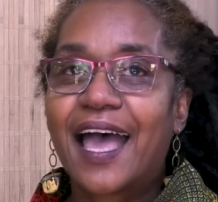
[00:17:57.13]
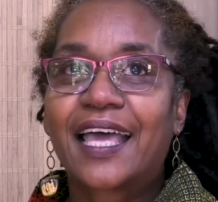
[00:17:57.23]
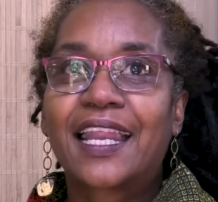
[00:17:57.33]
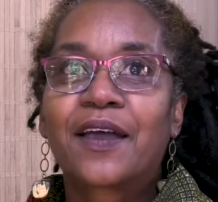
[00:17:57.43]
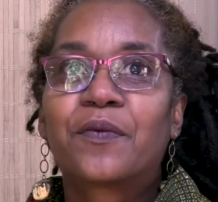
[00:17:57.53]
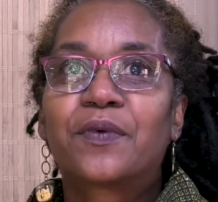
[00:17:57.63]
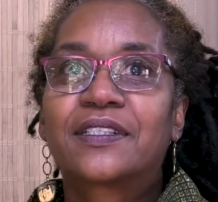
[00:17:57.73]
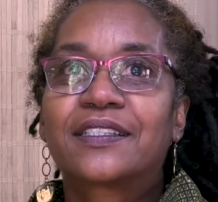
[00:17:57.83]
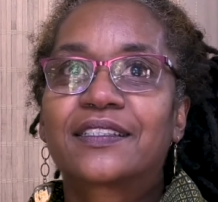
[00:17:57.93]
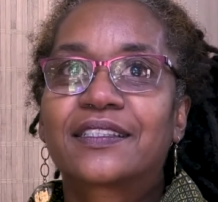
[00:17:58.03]
And
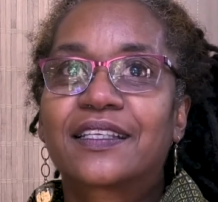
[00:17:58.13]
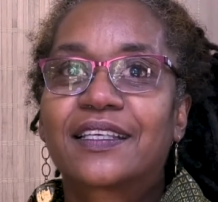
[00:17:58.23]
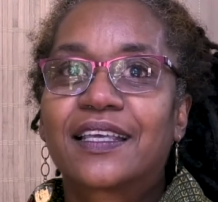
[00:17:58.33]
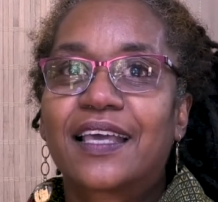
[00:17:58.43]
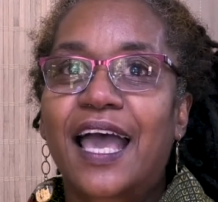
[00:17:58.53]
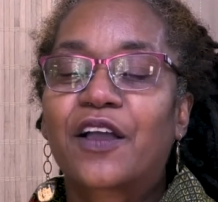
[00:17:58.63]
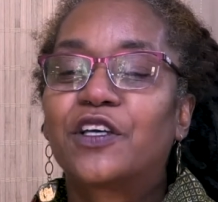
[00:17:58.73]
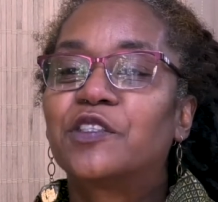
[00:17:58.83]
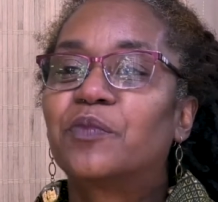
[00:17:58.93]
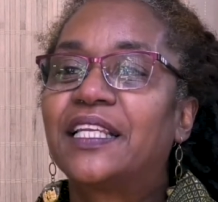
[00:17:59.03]
I
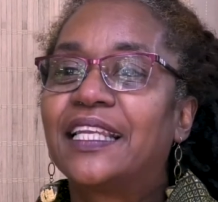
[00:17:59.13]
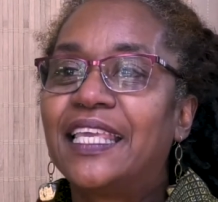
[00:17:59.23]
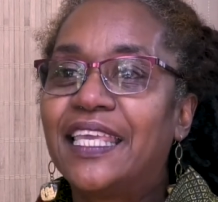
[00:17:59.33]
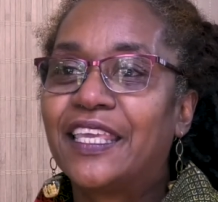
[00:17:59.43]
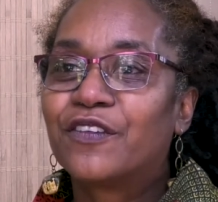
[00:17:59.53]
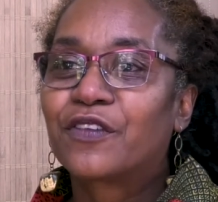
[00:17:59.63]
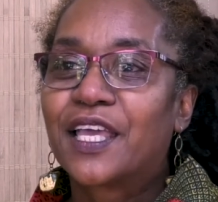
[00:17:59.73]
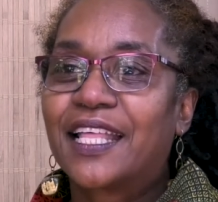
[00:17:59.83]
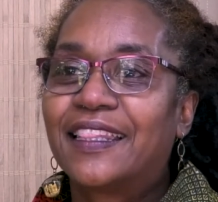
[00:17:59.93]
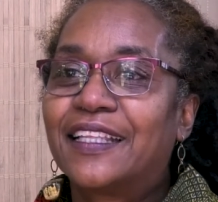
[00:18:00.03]
couldn't believe
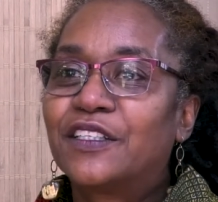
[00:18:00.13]
that